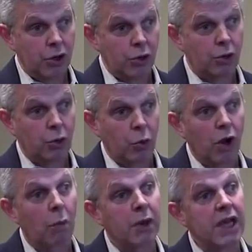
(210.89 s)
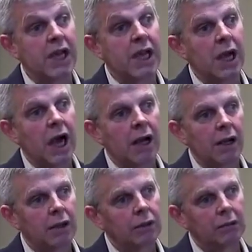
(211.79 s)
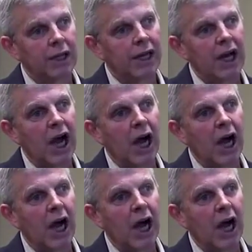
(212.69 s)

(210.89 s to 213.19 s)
you could well be in an